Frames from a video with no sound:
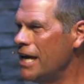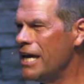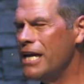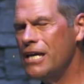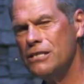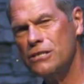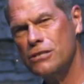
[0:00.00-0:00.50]

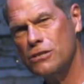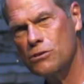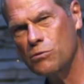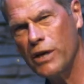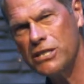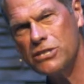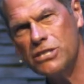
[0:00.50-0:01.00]
He
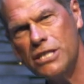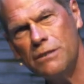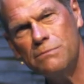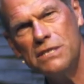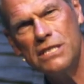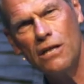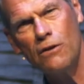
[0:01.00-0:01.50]
stretched
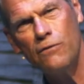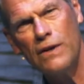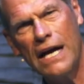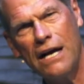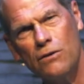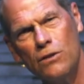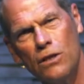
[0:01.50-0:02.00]
himself
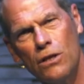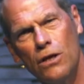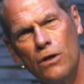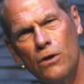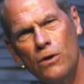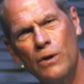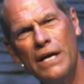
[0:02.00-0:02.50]
out
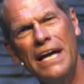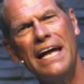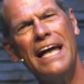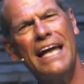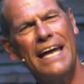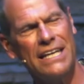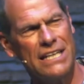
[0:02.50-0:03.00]
low
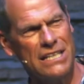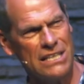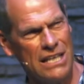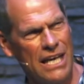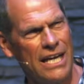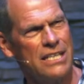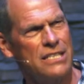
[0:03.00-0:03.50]
and
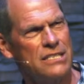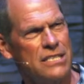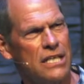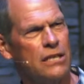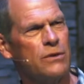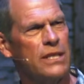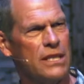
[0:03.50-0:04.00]
inclined his
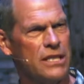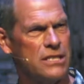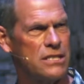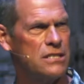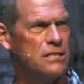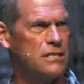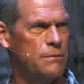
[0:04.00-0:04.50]
ear and
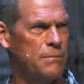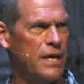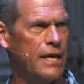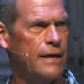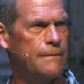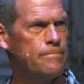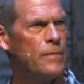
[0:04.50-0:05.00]
listened to
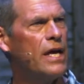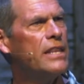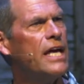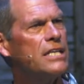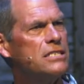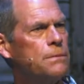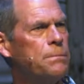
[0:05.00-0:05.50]
me.
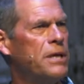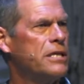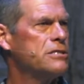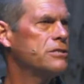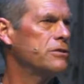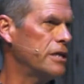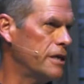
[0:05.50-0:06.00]
That's the
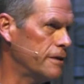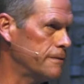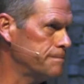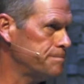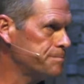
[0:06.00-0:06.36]
picture here.